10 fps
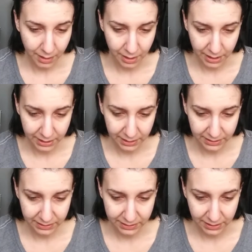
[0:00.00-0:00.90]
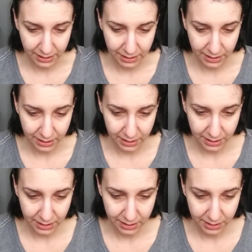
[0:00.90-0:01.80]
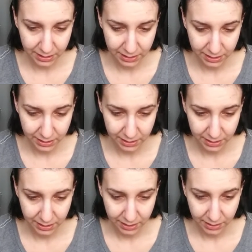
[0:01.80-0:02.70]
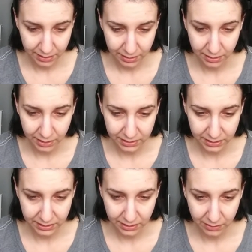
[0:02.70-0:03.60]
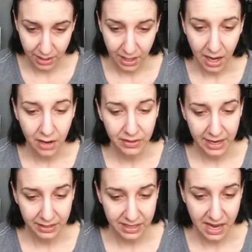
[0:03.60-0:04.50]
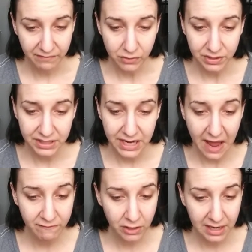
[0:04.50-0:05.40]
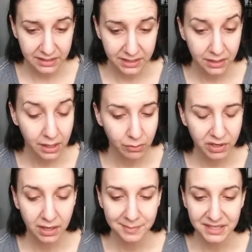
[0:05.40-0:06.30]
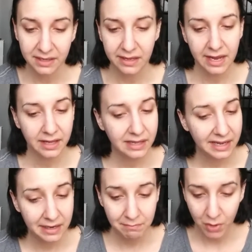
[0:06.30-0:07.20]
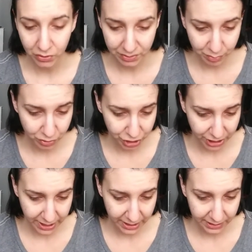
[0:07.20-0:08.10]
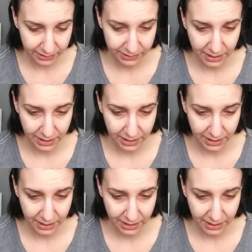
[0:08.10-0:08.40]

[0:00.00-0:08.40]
Alright, let's see. Oh, this is still... Oh, they had the Kat Von D Everlasting Liquid Lipstick. They had that in multiple shades.